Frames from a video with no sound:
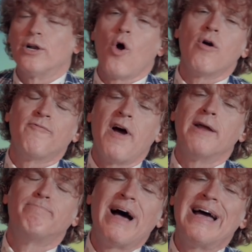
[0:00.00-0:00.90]
a
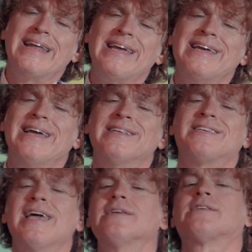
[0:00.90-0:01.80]
glorified body
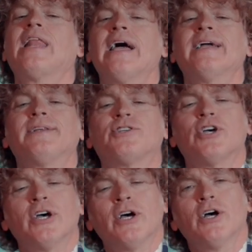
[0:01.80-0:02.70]
it's his light
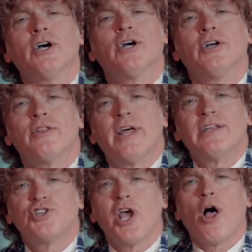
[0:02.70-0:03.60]

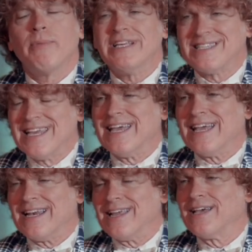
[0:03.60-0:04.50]
that shall be
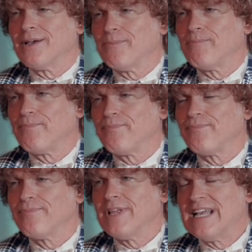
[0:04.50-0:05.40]
seen mm
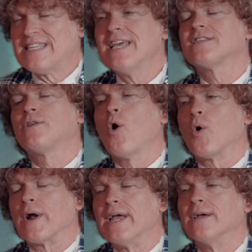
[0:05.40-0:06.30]
-hmm. it's his
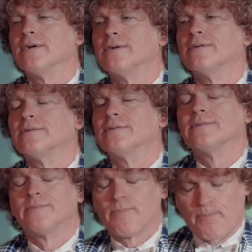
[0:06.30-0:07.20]
glory
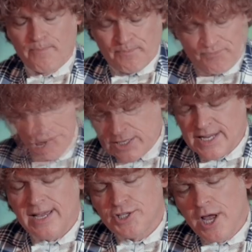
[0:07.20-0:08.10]

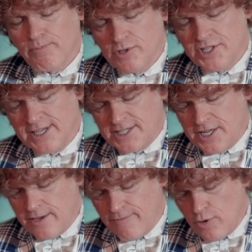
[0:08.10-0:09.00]
Isaiah chapter
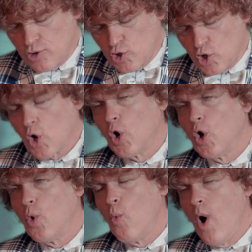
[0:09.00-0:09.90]
60 verse
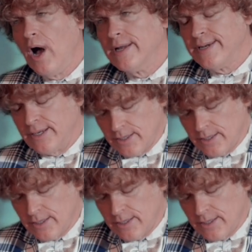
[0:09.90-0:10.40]
1